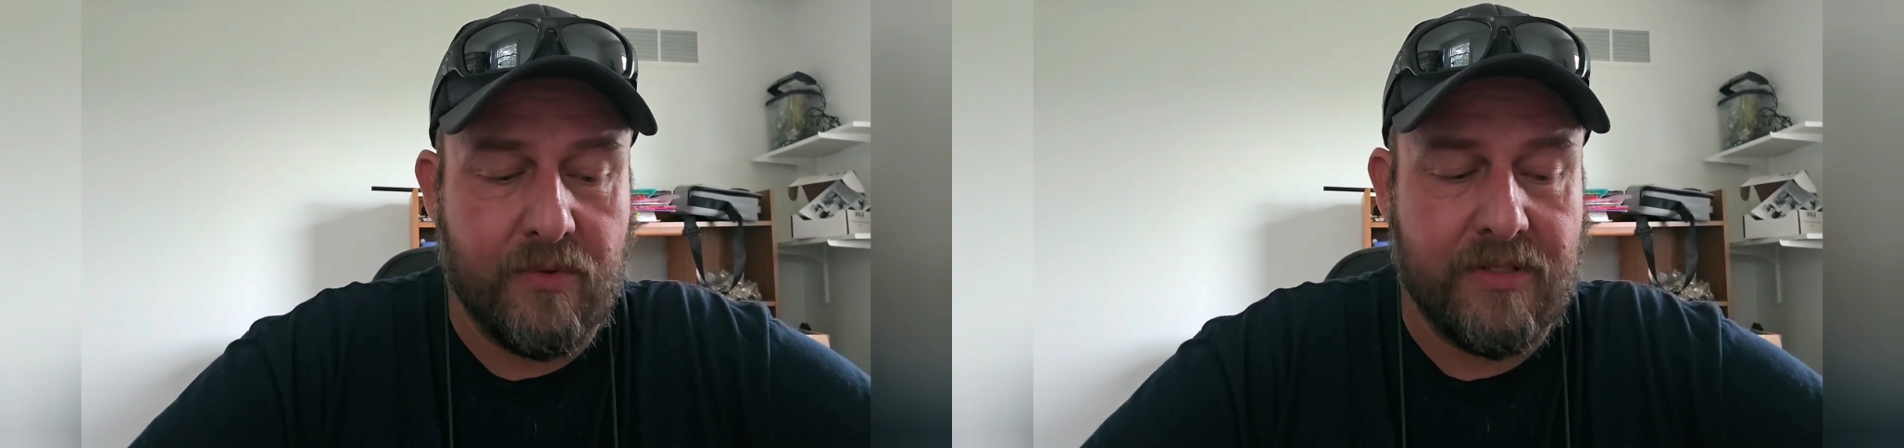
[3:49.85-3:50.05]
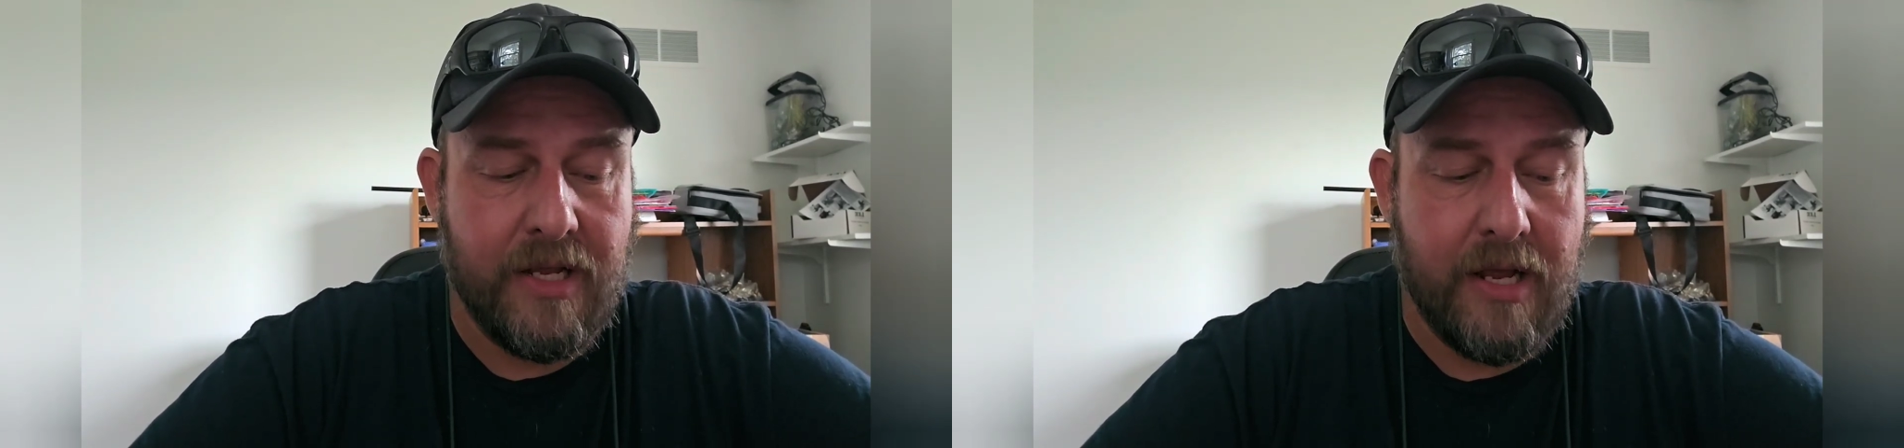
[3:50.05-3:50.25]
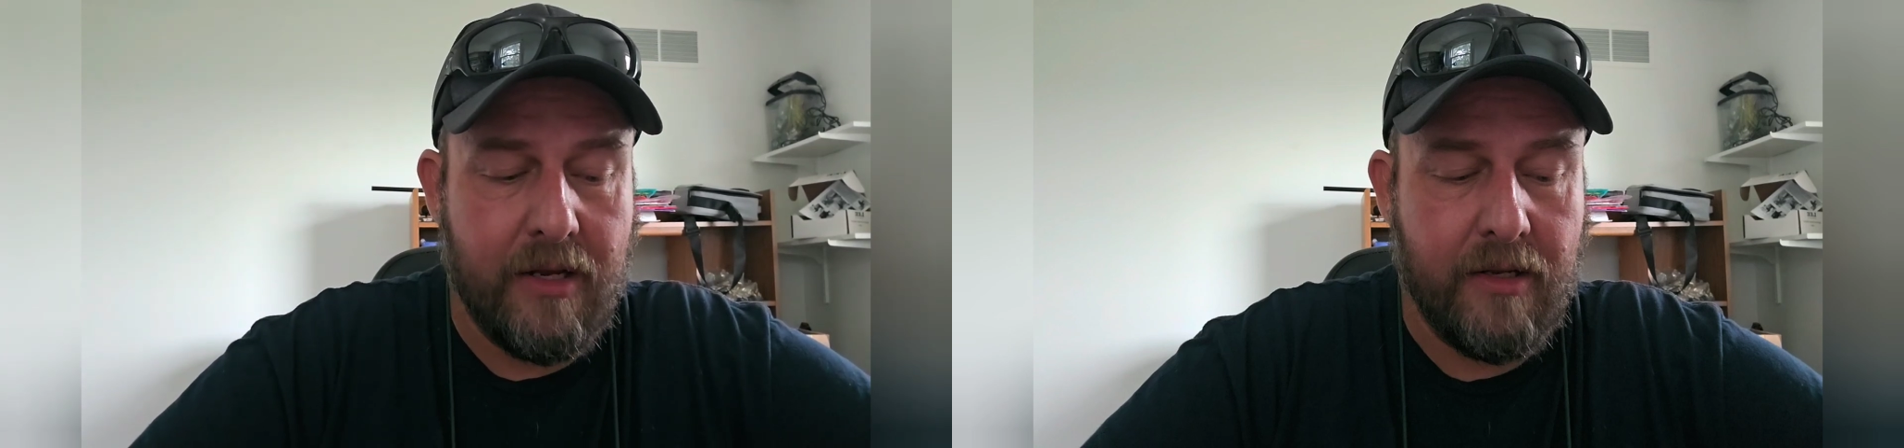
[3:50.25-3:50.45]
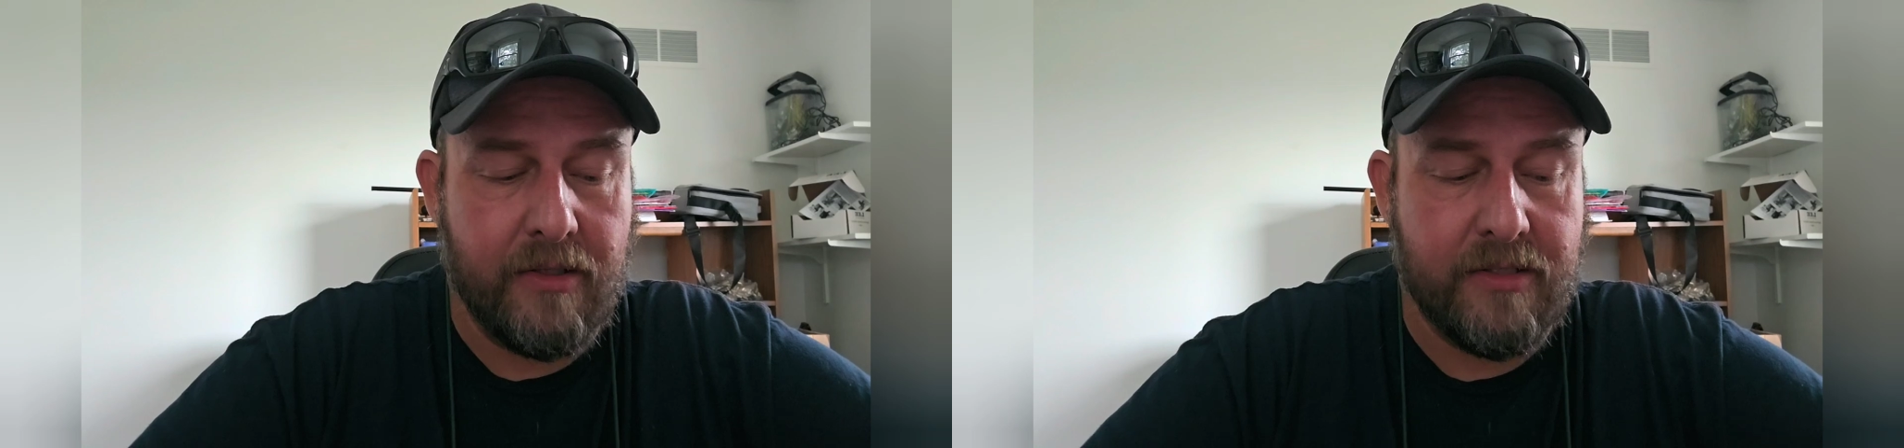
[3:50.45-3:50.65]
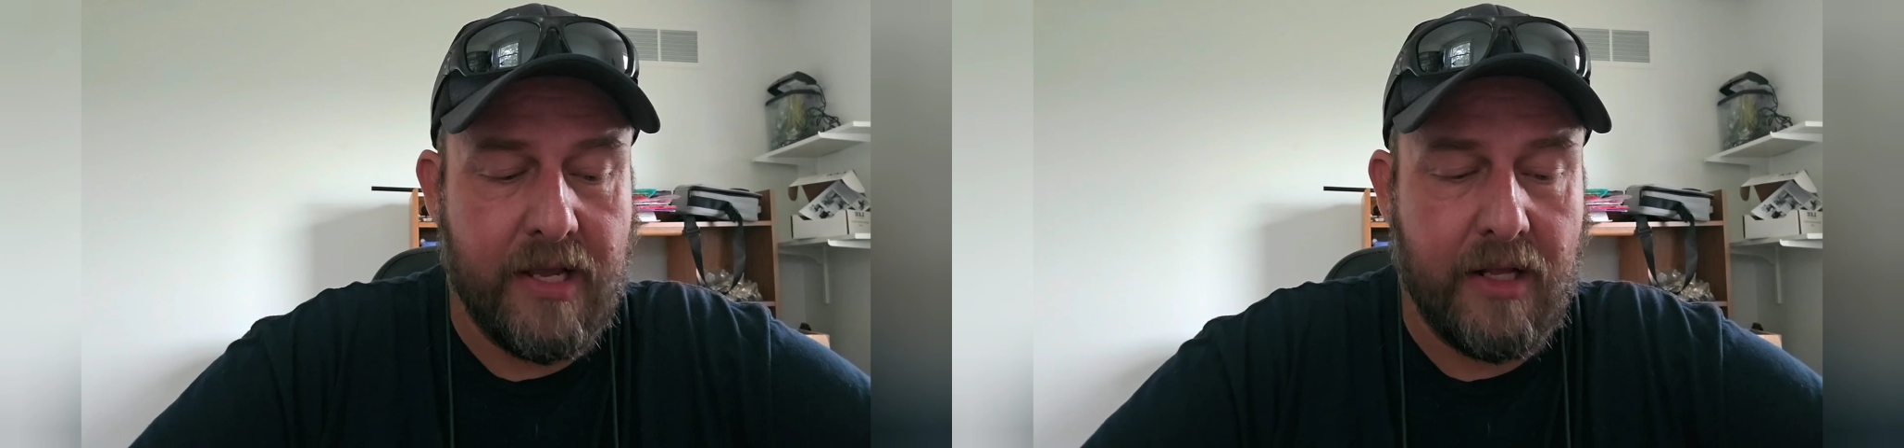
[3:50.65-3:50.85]
was not
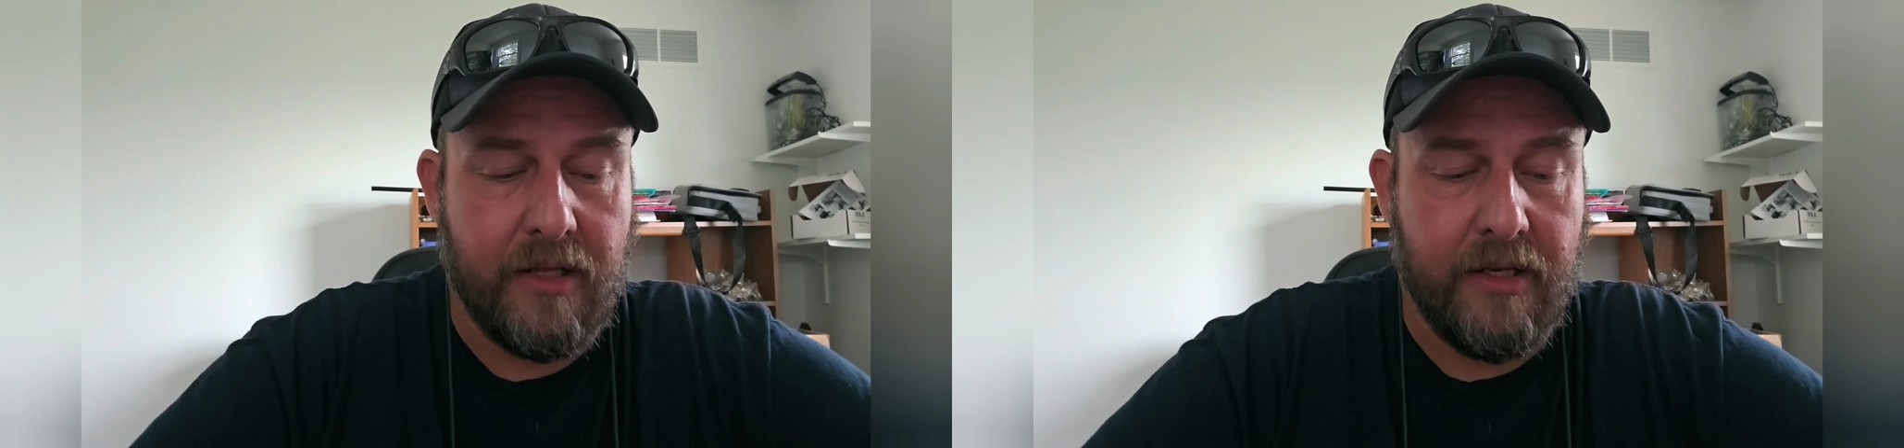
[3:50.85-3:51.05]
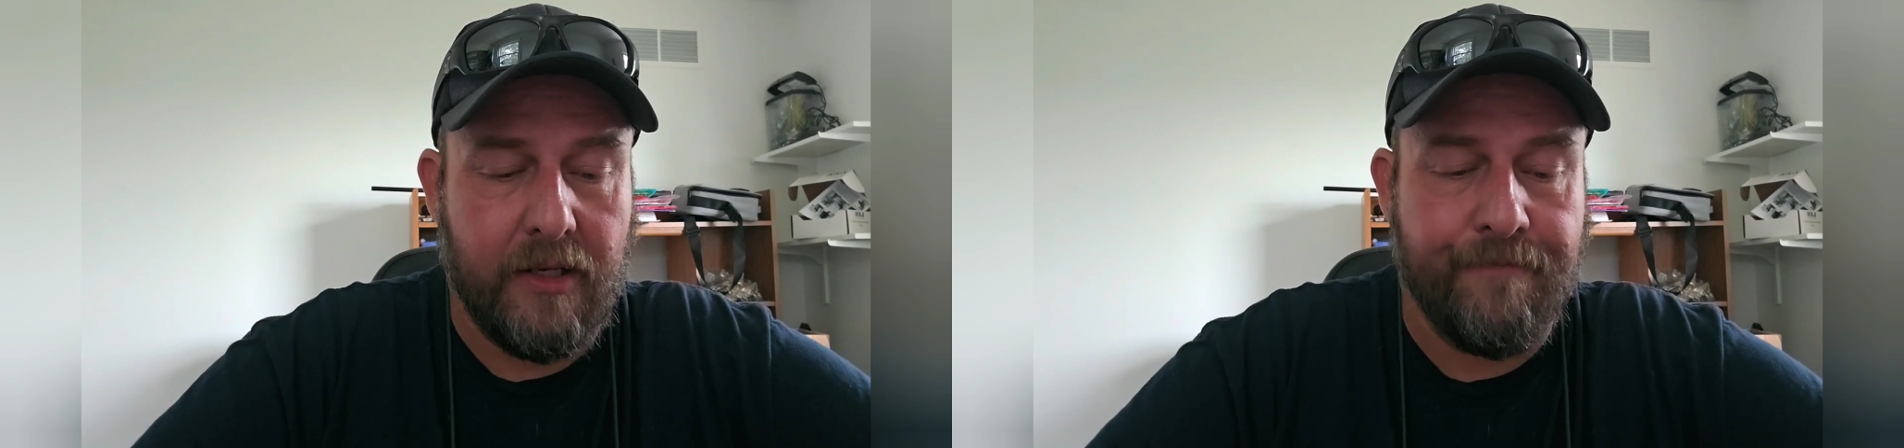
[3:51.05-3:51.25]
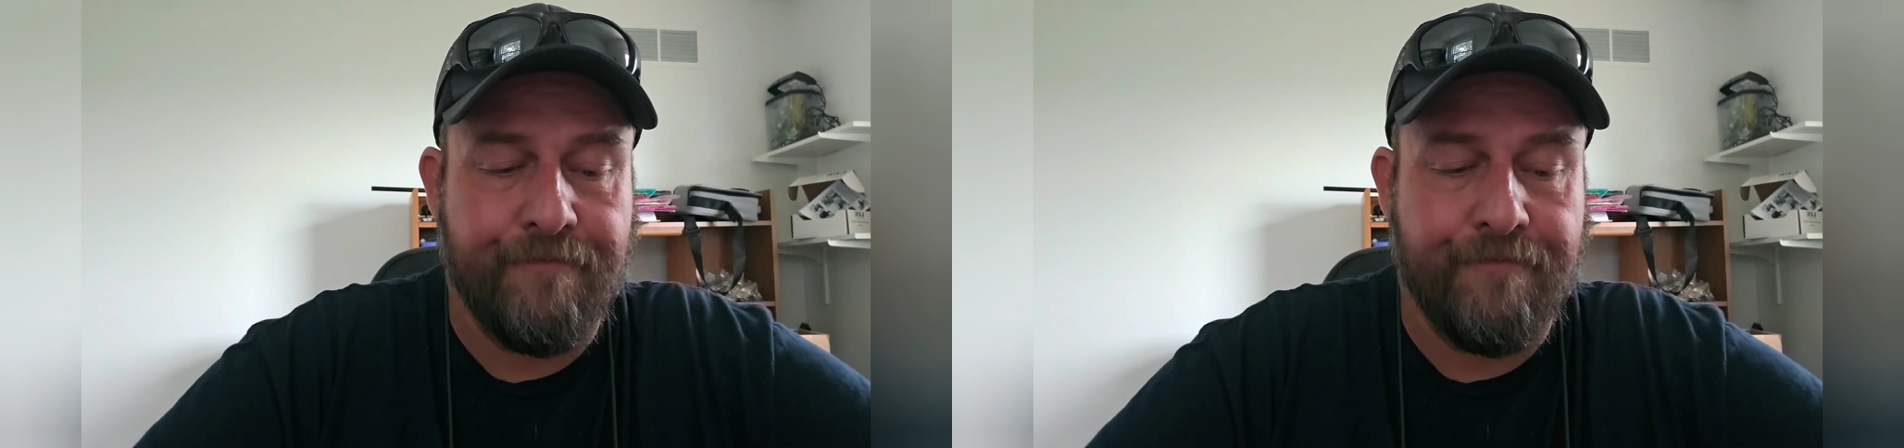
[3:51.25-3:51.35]
exactly